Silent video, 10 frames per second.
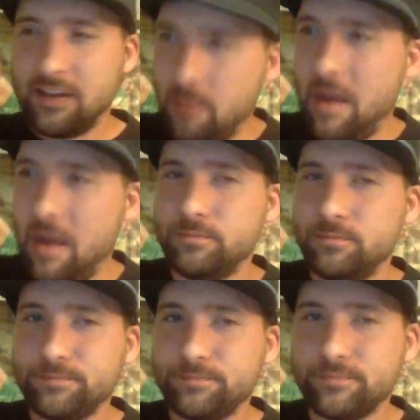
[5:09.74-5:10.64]
Come
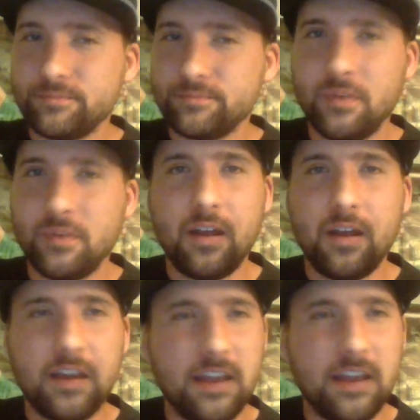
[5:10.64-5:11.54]
out
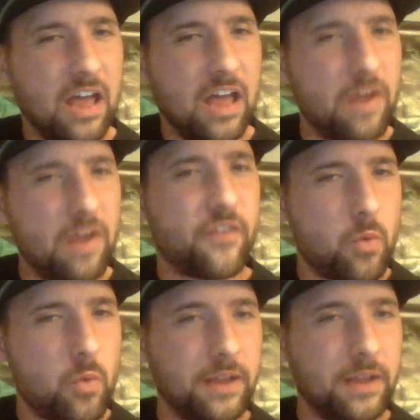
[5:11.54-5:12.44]
and tell the
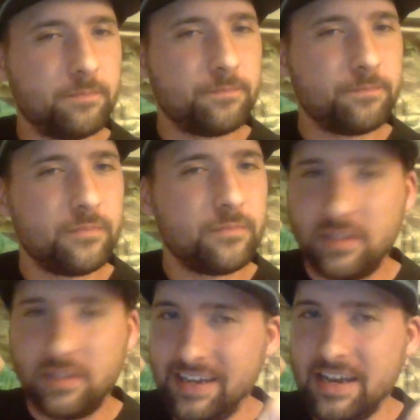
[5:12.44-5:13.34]
referee,
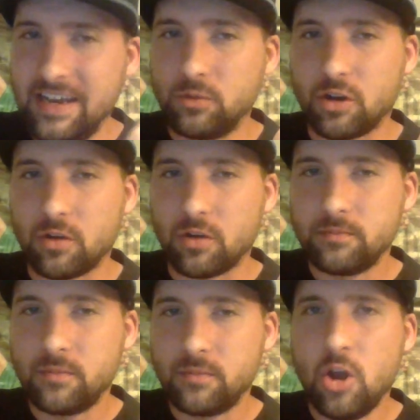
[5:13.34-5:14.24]
the
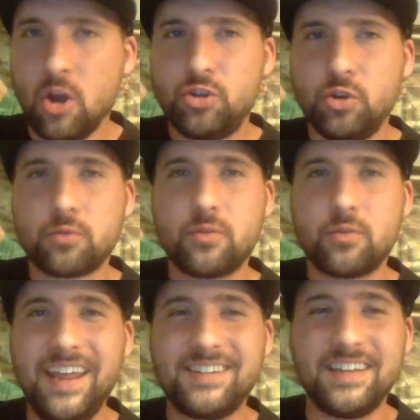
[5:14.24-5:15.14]
announcer, to
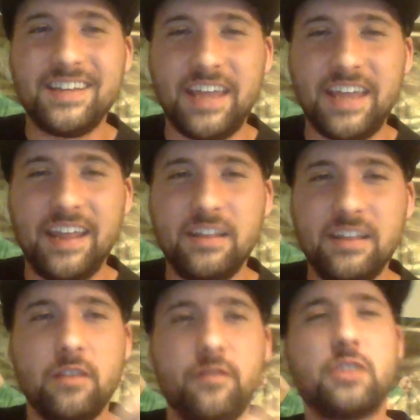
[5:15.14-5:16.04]
raise his
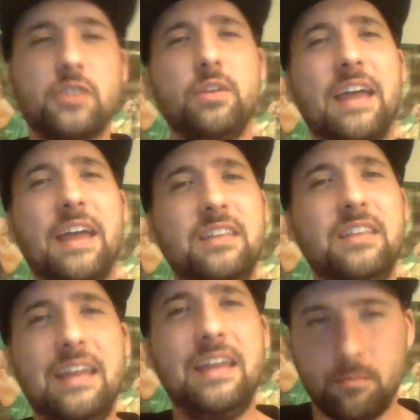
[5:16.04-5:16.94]
hand in victory
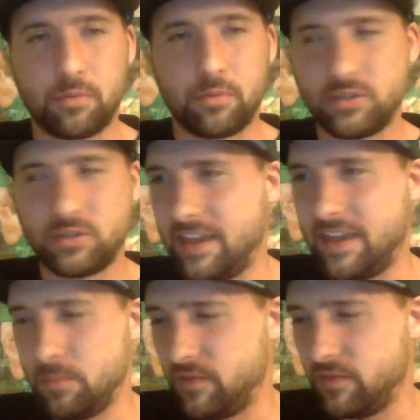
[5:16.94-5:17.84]
that Dean Ambrose, and
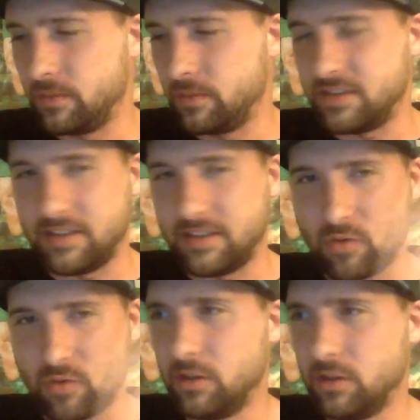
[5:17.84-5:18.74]
I can't believe I'm about to say this,
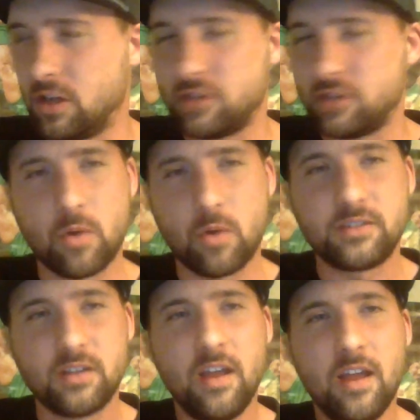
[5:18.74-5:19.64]
that's why I'm a little lost for
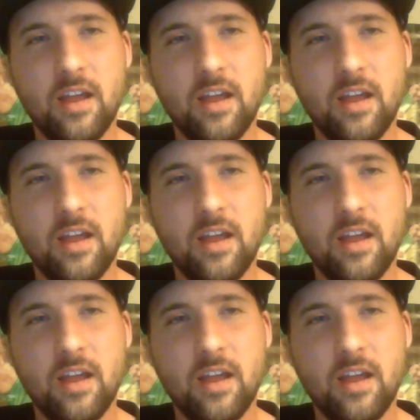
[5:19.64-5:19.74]
words,